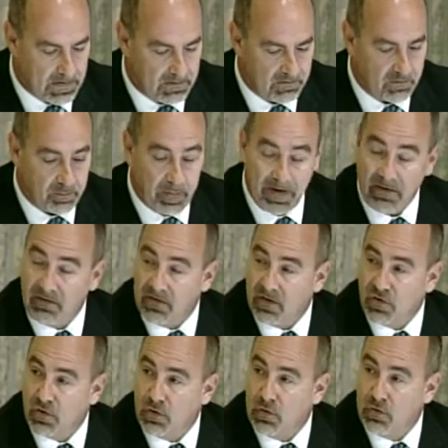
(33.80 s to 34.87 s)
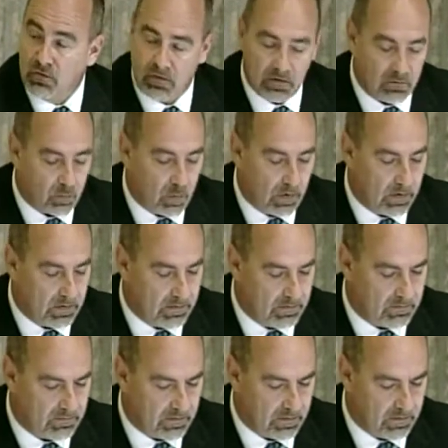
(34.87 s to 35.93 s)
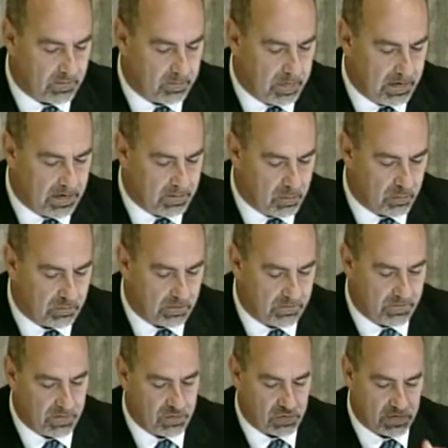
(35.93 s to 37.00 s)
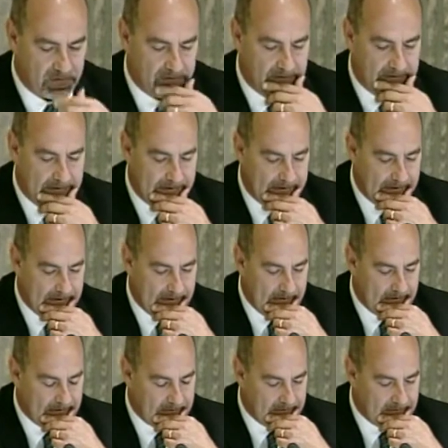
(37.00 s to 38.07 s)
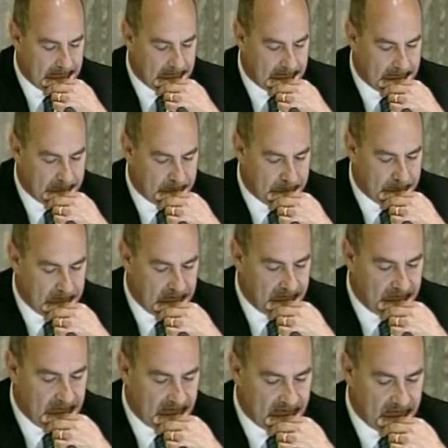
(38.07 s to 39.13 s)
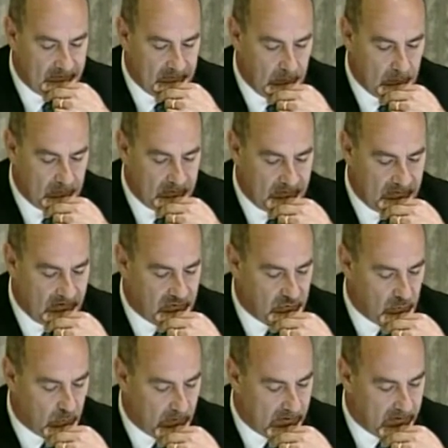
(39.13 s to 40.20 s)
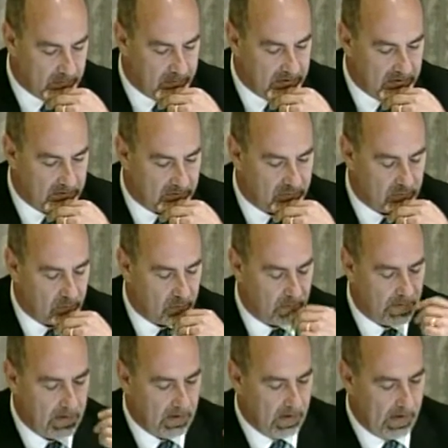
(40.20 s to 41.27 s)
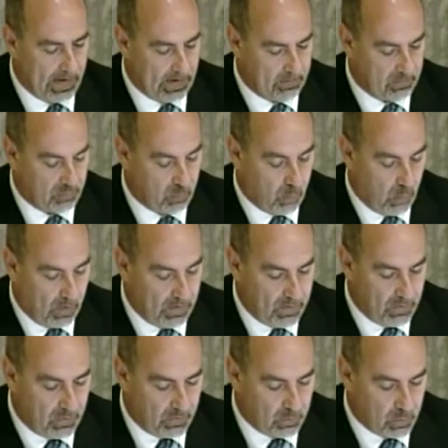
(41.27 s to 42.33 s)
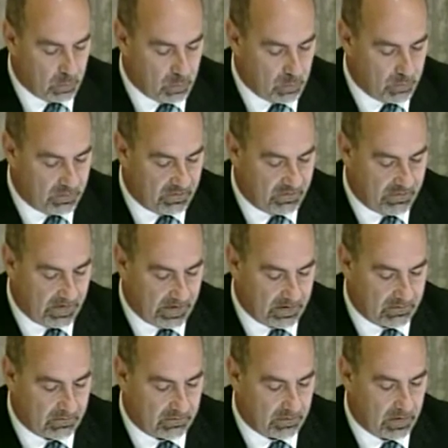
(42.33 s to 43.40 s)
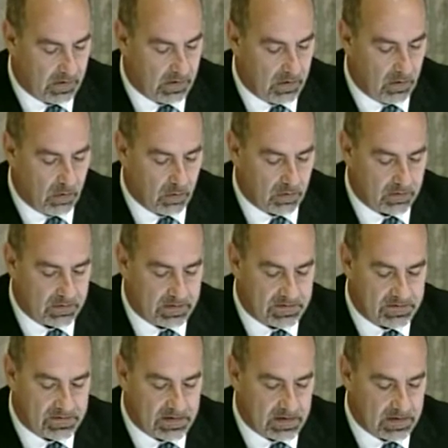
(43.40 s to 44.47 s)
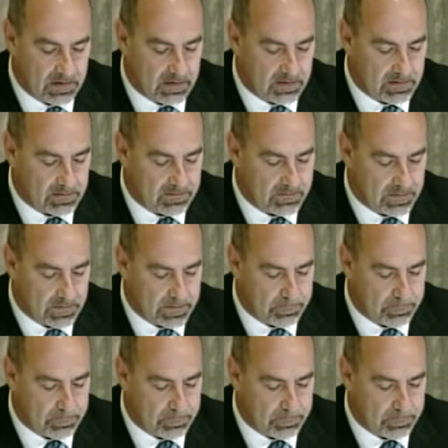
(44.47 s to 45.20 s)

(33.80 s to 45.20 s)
space issues, as well as being the most efficient and effective organization we could be. And so items 1 through 6 are a listing of